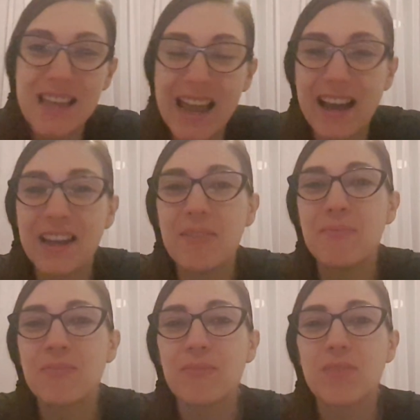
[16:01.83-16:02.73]
the eye.
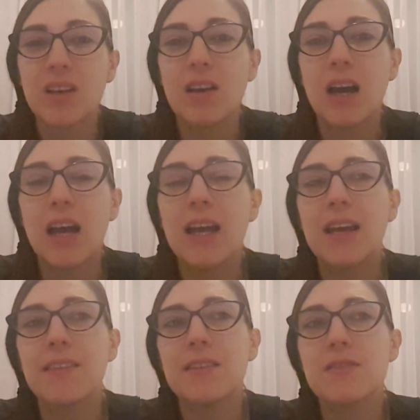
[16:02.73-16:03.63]

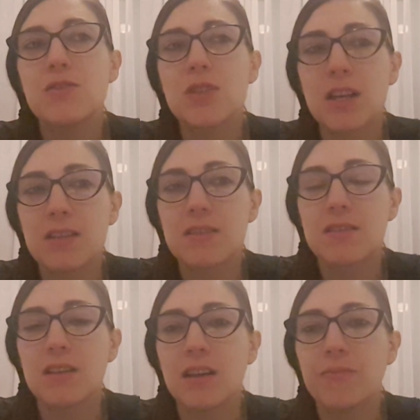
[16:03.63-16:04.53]
This is
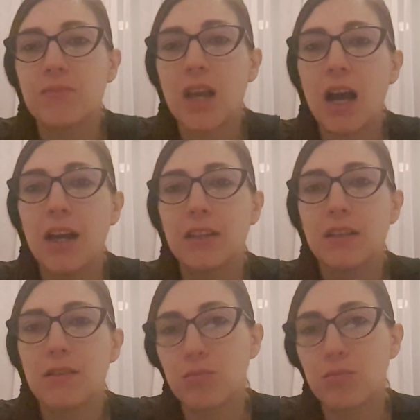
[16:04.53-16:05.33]
just hiding the